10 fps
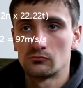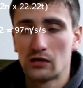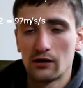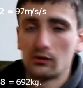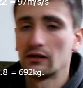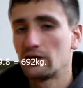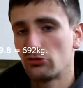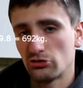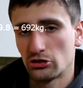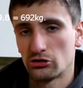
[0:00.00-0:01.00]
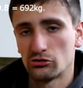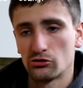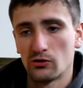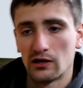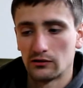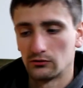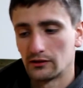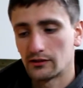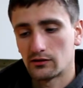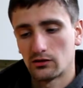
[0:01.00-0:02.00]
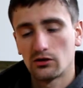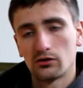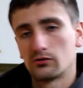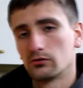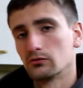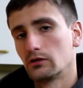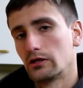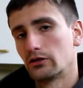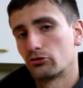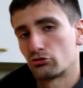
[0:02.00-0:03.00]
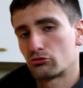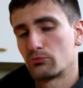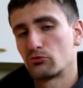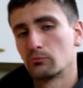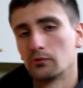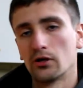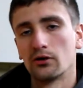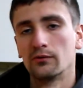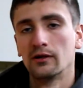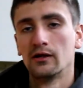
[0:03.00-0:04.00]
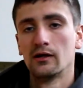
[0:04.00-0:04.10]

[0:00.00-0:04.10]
calculation you can do, and I'll link an article in the description below.